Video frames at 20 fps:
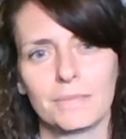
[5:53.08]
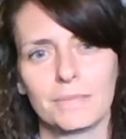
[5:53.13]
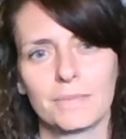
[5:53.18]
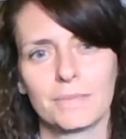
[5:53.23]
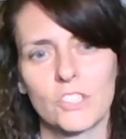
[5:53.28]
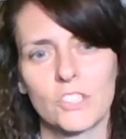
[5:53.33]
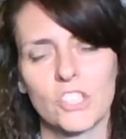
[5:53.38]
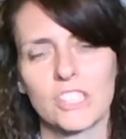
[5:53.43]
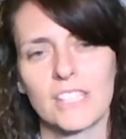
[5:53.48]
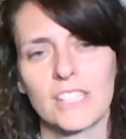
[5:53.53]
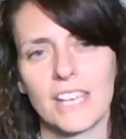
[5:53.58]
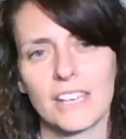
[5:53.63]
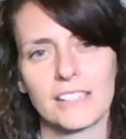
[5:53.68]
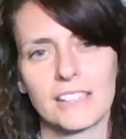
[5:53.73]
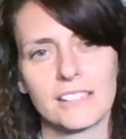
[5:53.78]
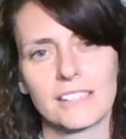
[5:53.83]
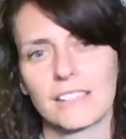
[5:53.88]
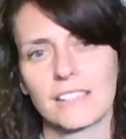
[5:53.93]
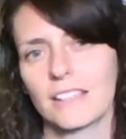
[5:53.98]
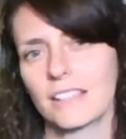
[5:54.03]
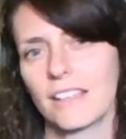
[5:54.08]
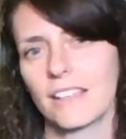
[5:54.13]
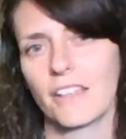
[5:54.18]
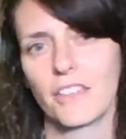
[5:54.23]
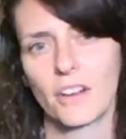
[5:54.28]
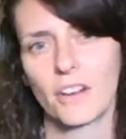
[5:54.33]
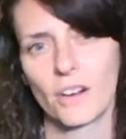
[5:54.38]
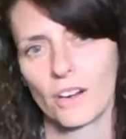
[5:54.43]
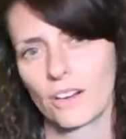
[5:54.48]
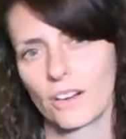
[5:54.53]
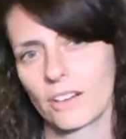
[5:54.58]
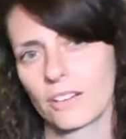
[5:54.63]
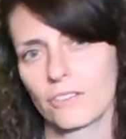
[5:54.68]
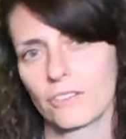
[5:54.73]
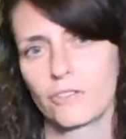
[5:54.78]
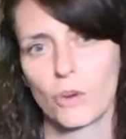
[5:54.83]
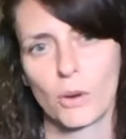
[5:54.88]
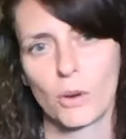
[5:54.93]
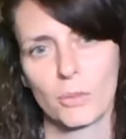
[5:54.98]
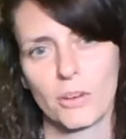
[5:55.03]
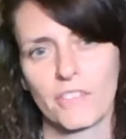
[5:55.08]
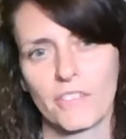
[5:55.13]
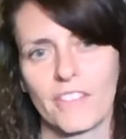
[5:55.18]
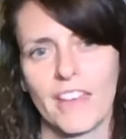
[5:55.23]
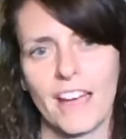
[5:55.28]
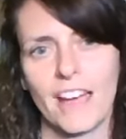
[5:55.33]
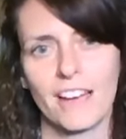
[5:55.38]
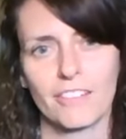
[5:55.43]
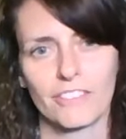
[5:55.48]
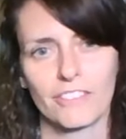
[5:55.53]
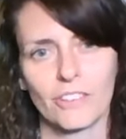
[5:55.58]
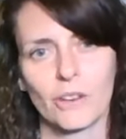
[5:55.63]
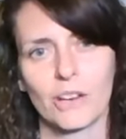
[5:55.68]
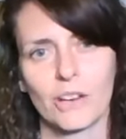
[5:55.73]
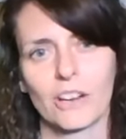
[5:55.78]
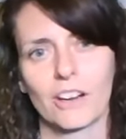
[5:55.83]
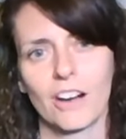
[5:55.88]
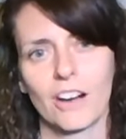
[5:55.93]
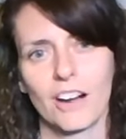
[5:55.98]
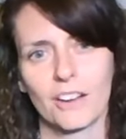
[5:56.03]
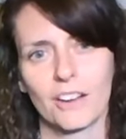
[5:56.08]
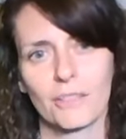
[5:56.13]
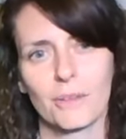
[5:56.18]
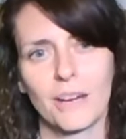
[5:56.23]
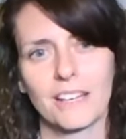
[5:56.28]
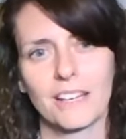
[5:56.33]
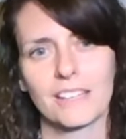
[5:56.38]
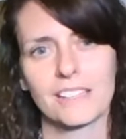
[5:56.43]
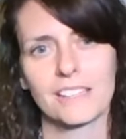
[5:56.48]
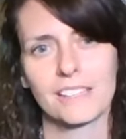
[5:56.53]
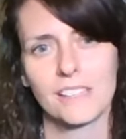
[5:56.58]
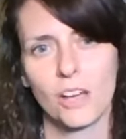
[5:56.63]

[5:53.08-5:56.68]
she takes another form of that for her arthritis.